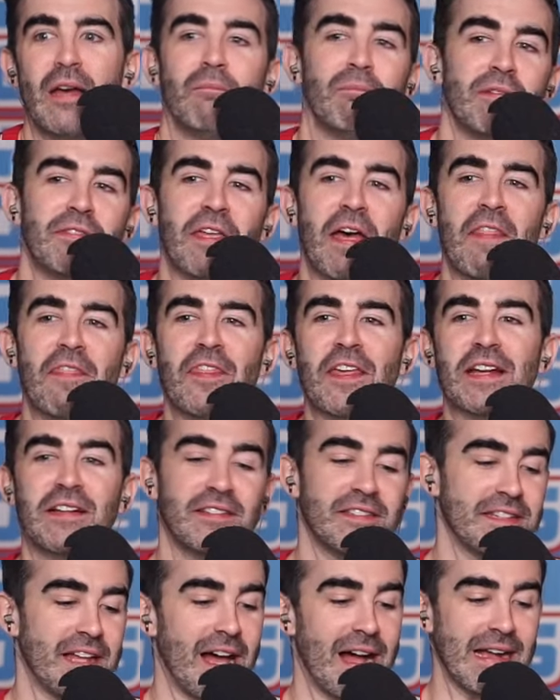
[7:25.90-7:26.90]
But then
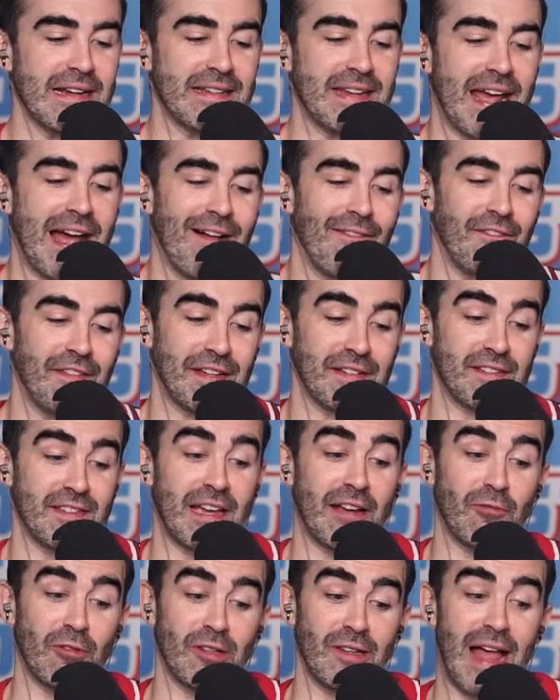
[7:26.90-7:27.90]
things died down. Things
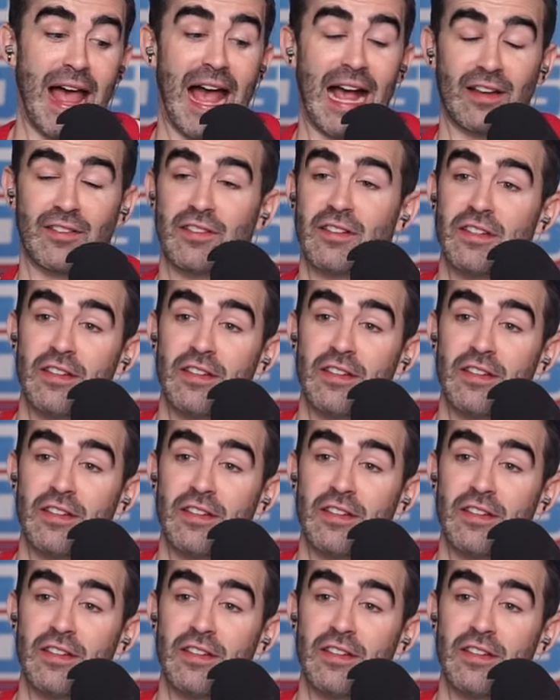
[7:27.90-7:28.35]
get relaxed.